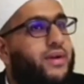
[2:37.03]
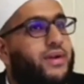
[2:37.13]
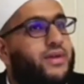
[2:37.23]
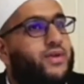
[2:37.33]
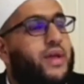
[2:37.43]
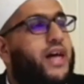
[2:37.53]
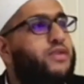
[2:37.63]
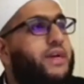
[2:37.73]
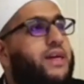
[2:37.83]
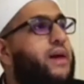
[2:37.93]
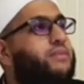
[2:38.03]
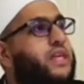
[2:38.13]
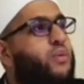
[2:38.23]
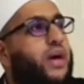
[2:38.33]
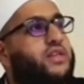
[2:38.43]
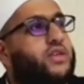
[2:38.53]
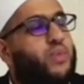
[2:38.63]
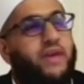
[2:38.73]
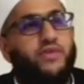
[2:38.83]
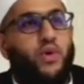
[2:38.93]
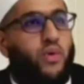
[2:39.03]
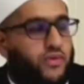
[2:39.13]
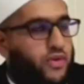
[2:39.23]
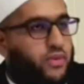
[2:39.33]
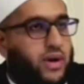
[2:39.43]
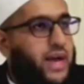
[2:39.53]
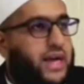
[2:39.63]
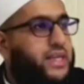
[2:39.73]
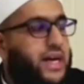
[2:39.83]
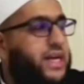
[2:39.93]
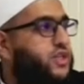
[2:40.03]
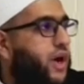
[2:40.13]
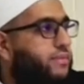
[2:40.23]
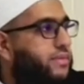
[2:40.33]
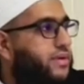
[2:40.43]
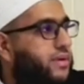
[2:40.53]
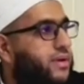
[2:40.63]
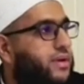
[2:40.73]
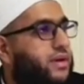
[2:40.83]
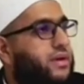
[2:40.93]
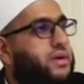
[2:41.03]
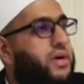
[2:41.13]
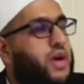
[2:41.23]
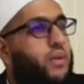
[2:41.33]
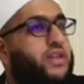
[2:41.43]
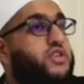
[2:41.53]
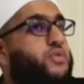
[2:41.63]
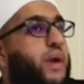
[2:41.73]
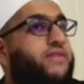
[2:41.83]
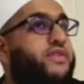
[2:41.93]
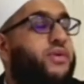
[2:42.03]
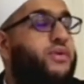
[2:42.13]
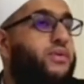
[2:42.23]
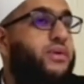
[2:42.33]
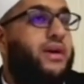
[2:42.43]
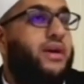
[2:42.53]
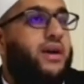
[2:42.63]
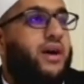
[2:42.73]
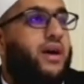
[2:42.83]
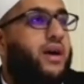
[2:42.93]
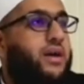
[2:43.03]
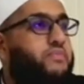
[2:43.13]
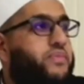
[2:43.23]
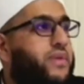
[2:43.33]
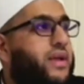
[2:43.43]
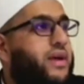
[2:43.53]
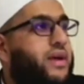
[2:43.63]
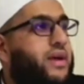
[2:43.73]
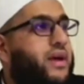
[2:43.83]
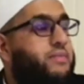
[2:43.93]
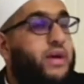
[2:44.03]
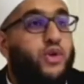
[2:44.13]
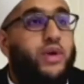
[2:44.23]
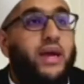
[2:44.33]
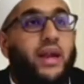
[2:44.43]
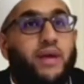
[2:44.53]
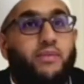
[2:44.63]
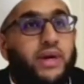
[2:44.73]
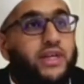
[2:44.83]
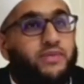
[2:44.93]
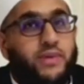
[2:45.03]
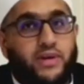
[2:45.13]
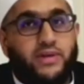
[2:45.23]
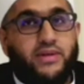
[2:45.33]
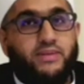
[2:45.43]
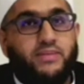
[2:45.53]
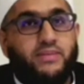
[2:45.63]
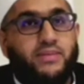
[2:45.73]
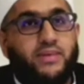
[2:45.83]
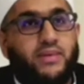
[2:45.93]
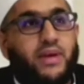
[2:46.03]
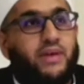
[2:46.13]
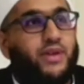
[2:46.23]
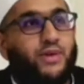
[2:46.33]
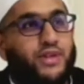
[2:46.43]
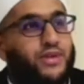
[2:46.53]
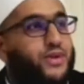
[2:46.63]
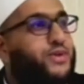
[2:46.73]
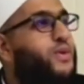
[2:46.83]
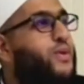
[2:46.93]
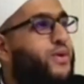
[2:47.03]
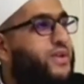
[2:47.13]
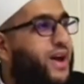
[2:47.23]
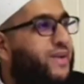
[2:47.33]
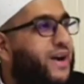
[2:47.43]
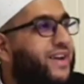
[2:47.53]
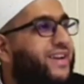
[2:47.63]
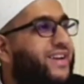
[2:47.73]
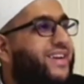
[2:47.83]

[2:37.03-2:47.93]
So the husband comes, he wants his wife to go for work, a second job. He wants his wife to be looking like Britney Spears, even though she's so old now, right?